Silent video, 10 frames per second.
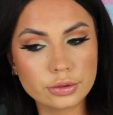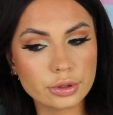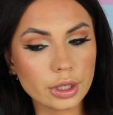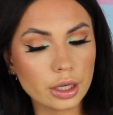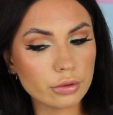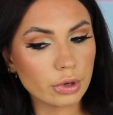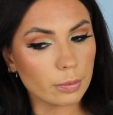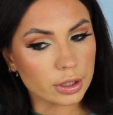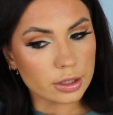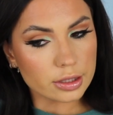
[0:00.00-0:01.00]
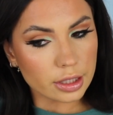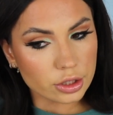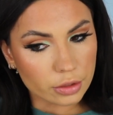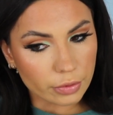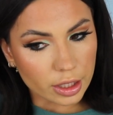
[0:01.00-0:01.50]
Again, wrapping the
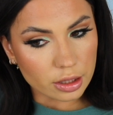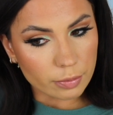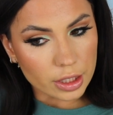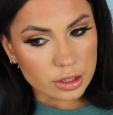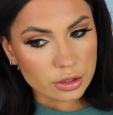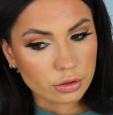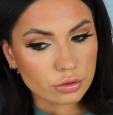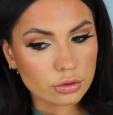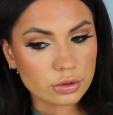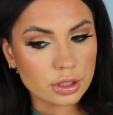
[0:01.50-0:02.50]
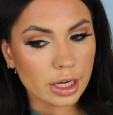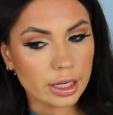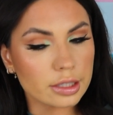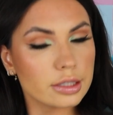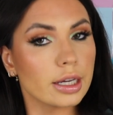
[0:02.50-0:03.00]
section right at the base. You can also tie
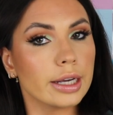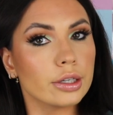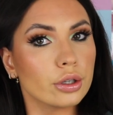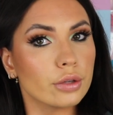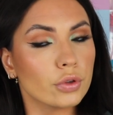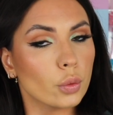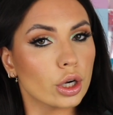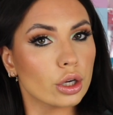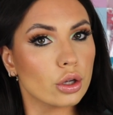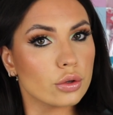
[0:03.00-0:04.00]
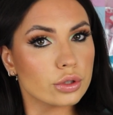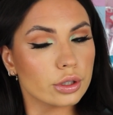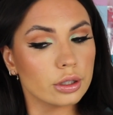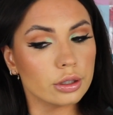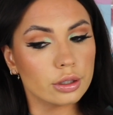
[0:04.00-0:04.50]
it tighter if you want it
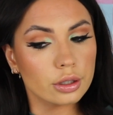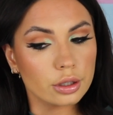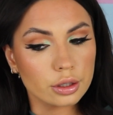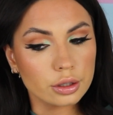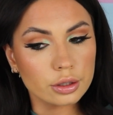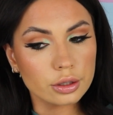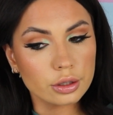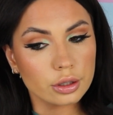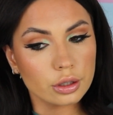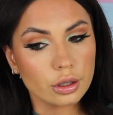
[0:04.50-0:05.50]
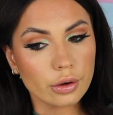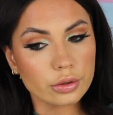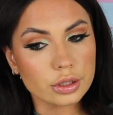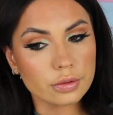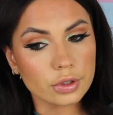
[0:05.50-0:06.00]
closer.
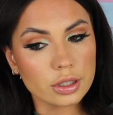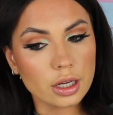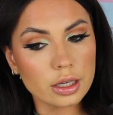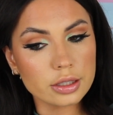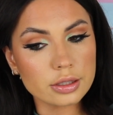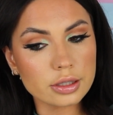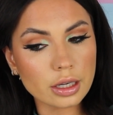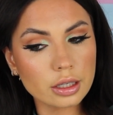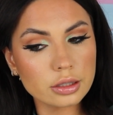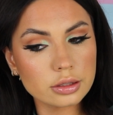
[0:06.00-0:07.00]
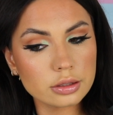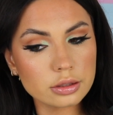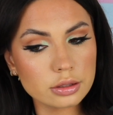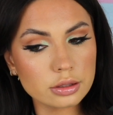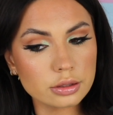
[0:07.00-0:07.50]
Hold it for 9
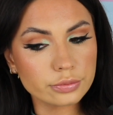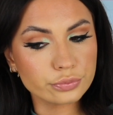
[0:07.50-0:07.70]
seconds.